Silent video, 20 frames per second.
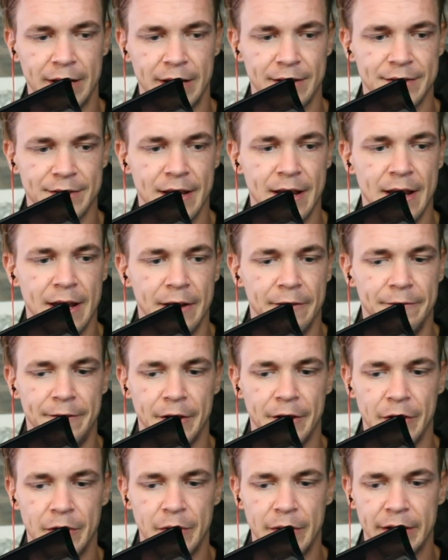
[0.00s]
Because
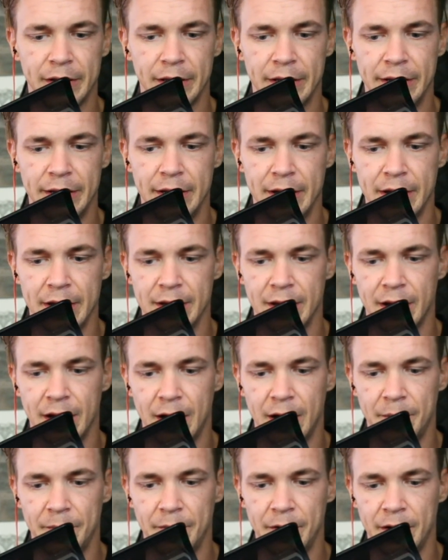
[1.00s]
very quickly,
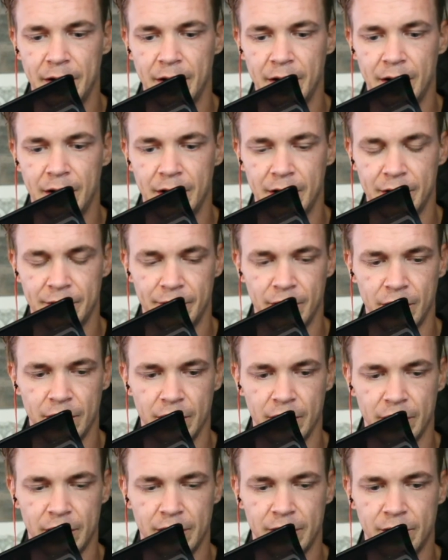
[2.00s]
a
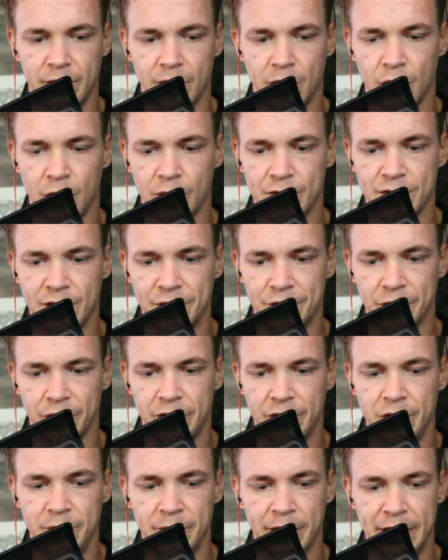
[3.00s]
horizontal
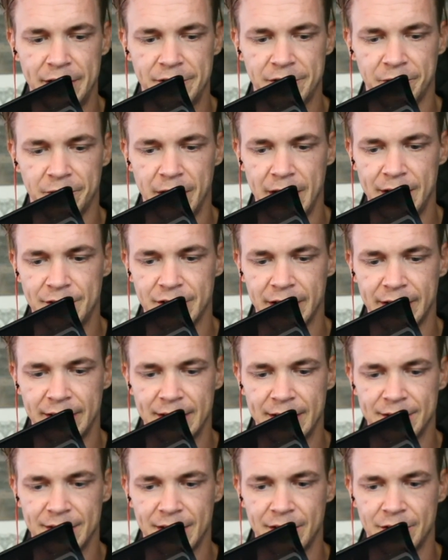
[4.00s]
accumulation range like
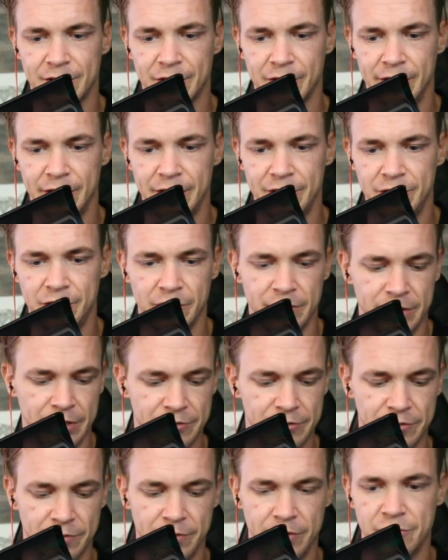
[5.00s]
this can turn into a
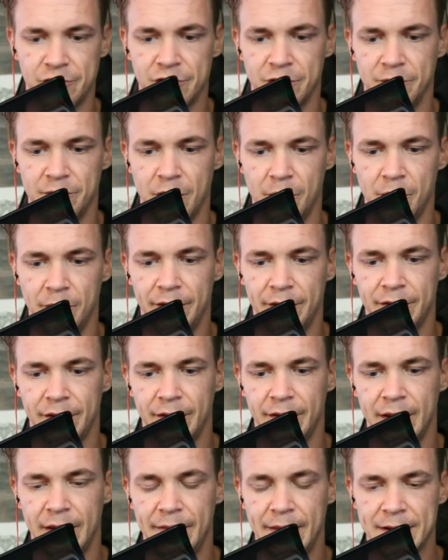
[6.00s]
distribution moment.
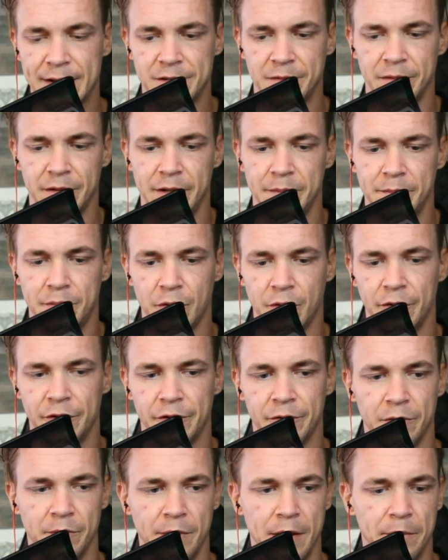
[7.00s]
And that's really important
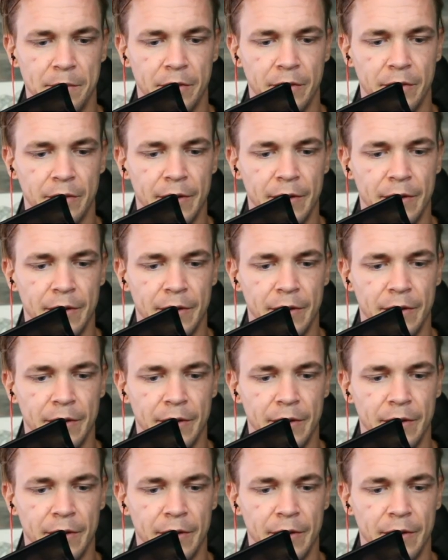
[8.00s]
to remember.